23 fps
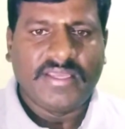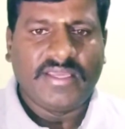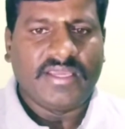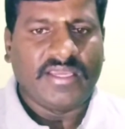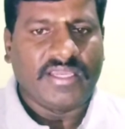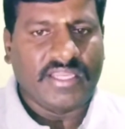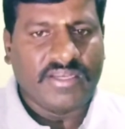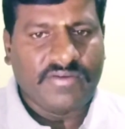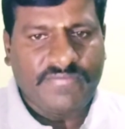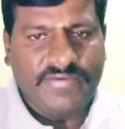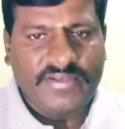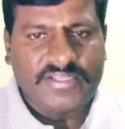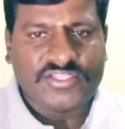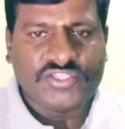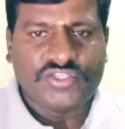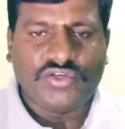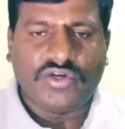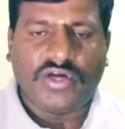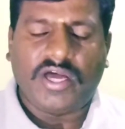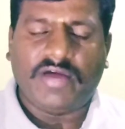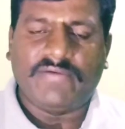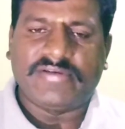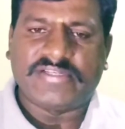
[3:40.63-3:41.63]
in which
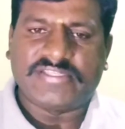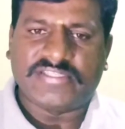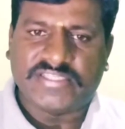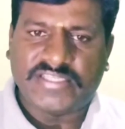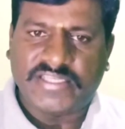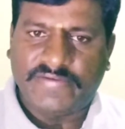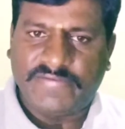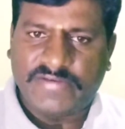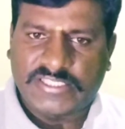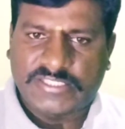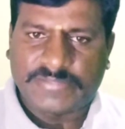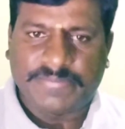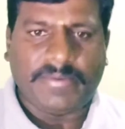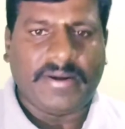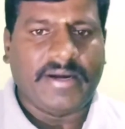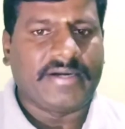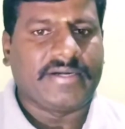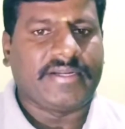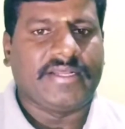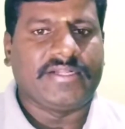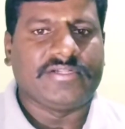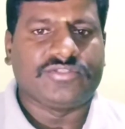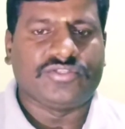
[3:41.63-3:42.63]
you have a savings
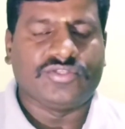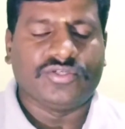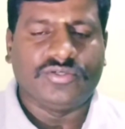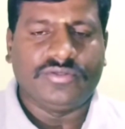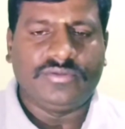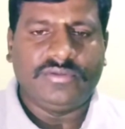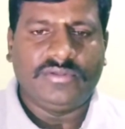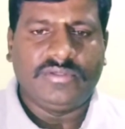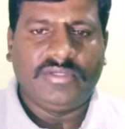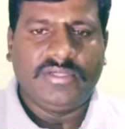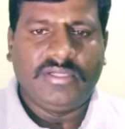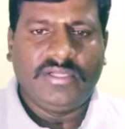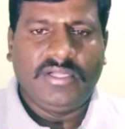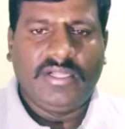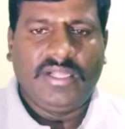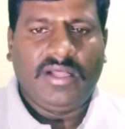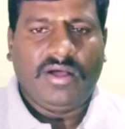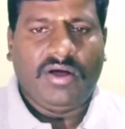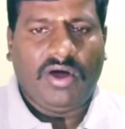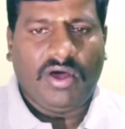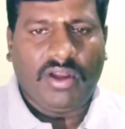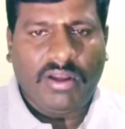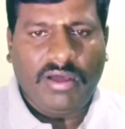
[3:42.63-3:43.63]
part also
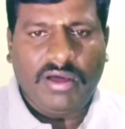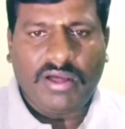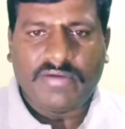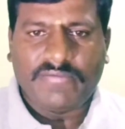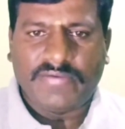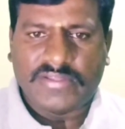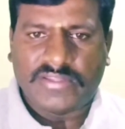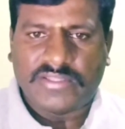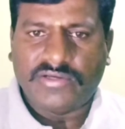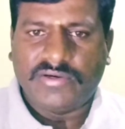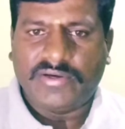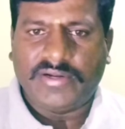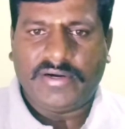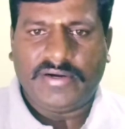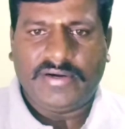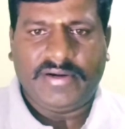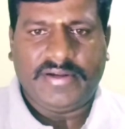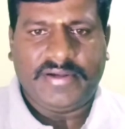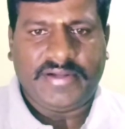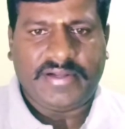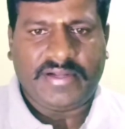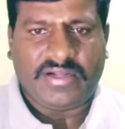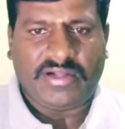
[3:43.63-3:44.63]
along with your
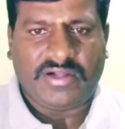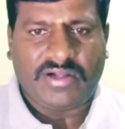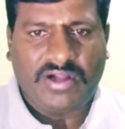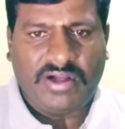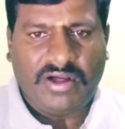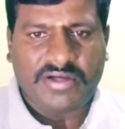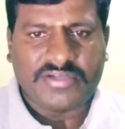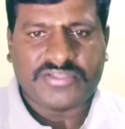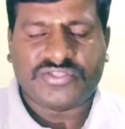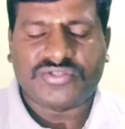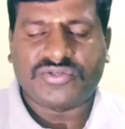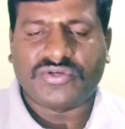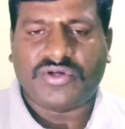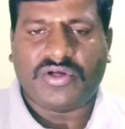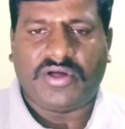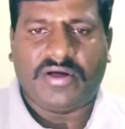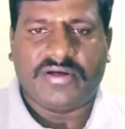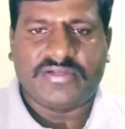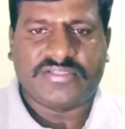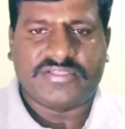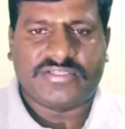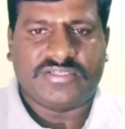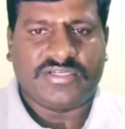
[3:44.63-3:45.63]
cost to
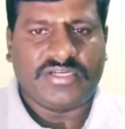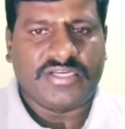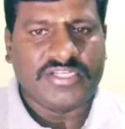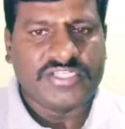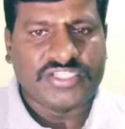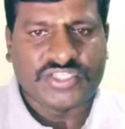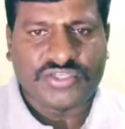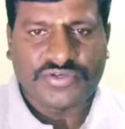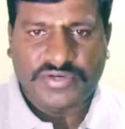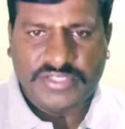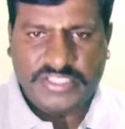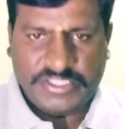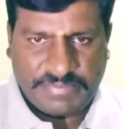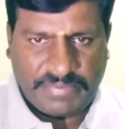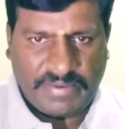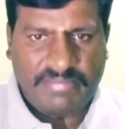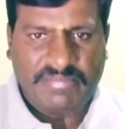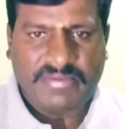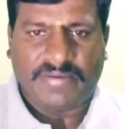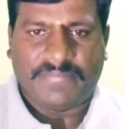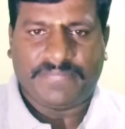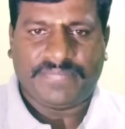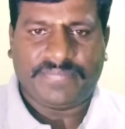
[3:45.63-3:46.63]
cost insurance
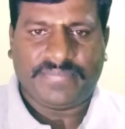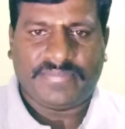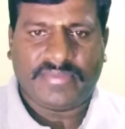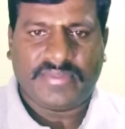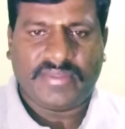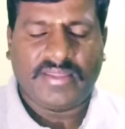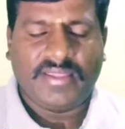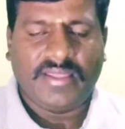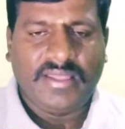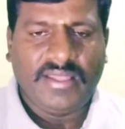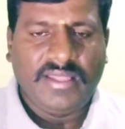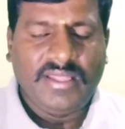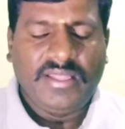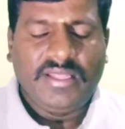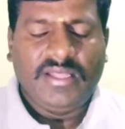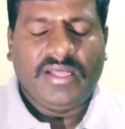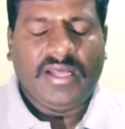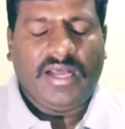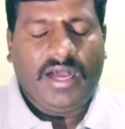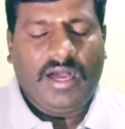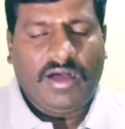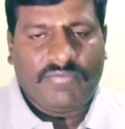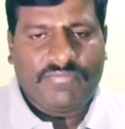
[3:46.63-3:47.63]
premium.
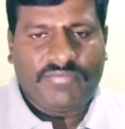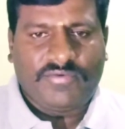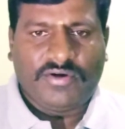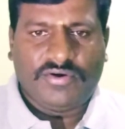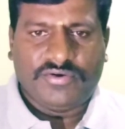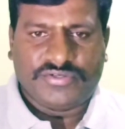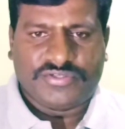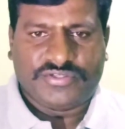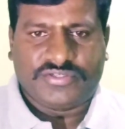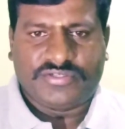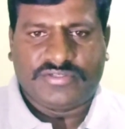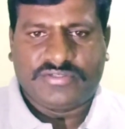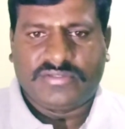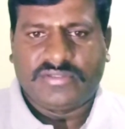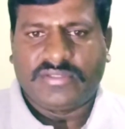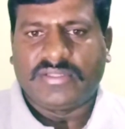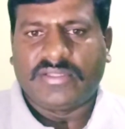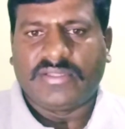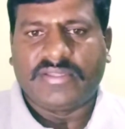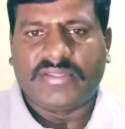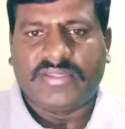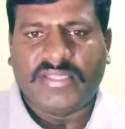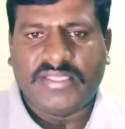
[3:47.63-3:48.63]
Of course,
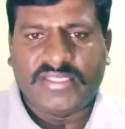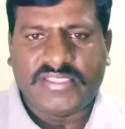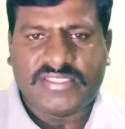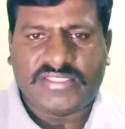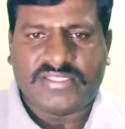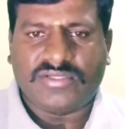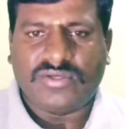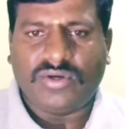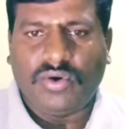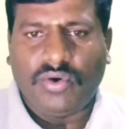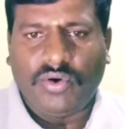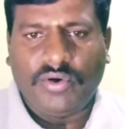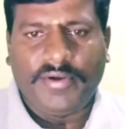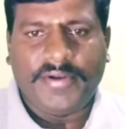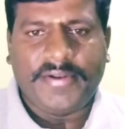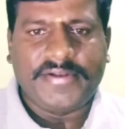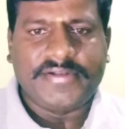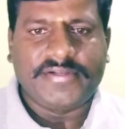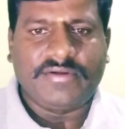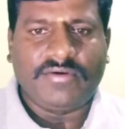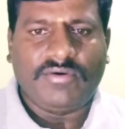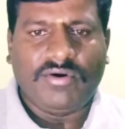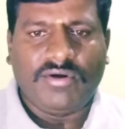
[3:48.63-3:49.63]
this whole
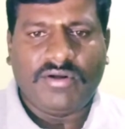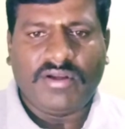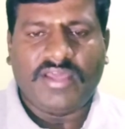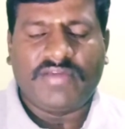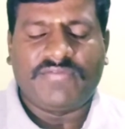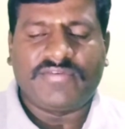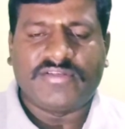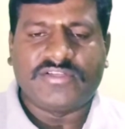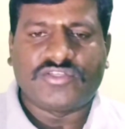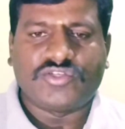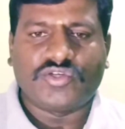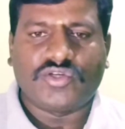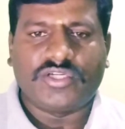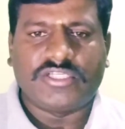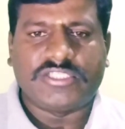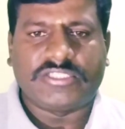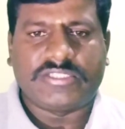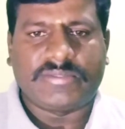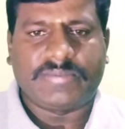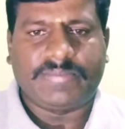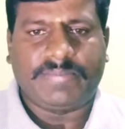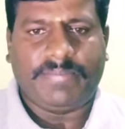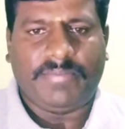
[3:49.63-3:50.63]
life
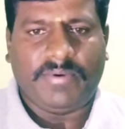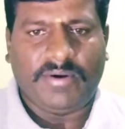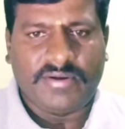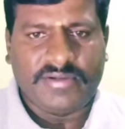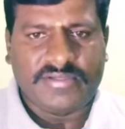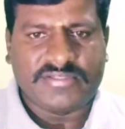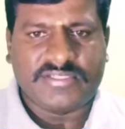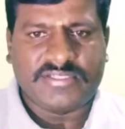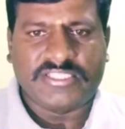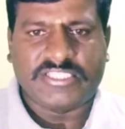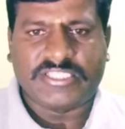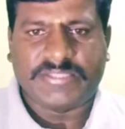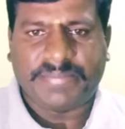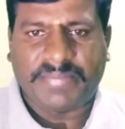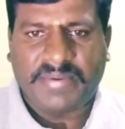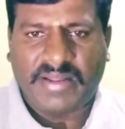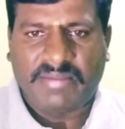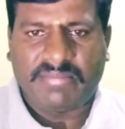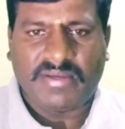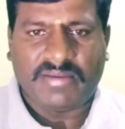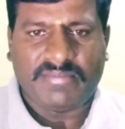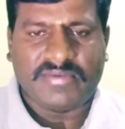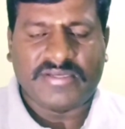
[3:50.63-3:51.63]
insurance policies
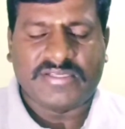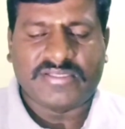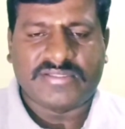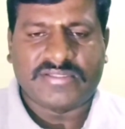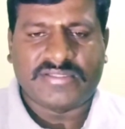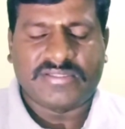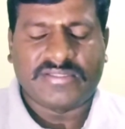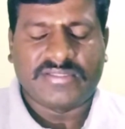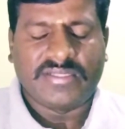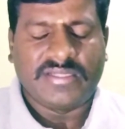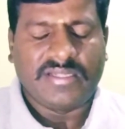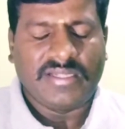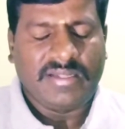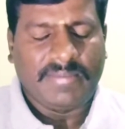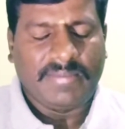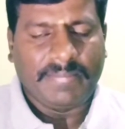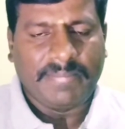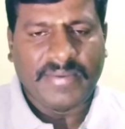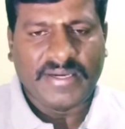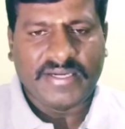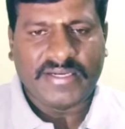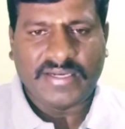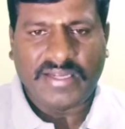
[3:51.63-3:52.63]
premium is
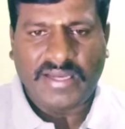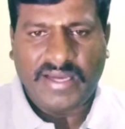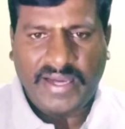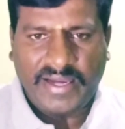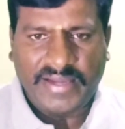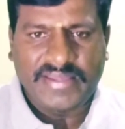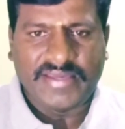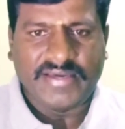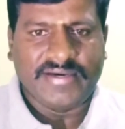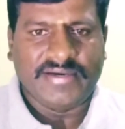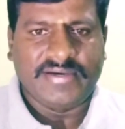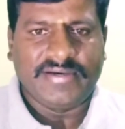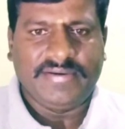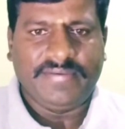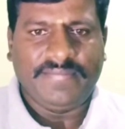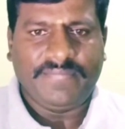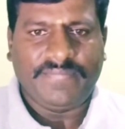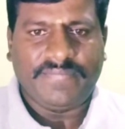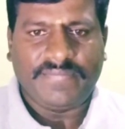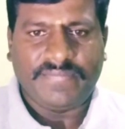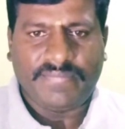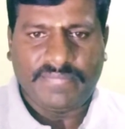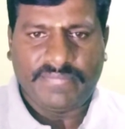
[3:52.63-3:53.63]
bit higher
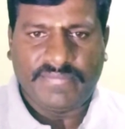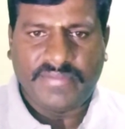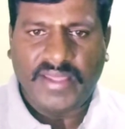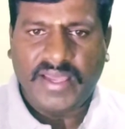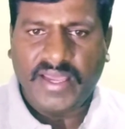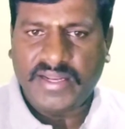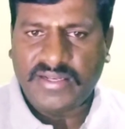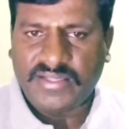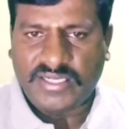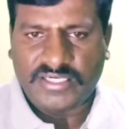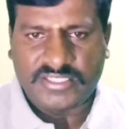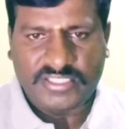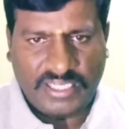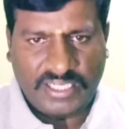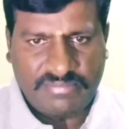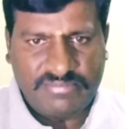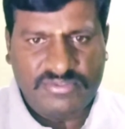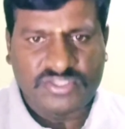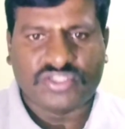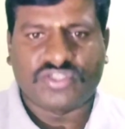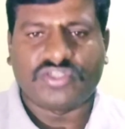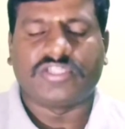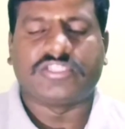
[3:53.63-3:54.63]
than the
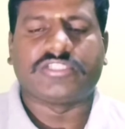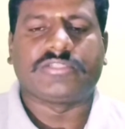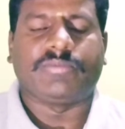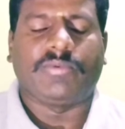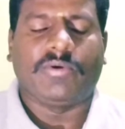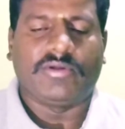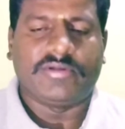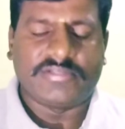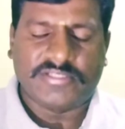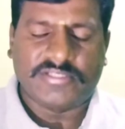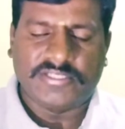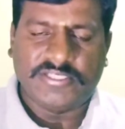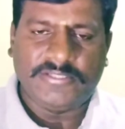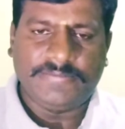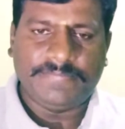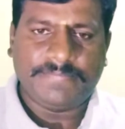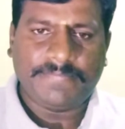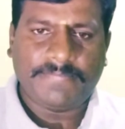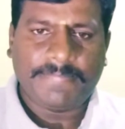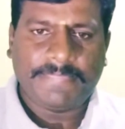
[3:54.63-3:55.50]
term insurance policy,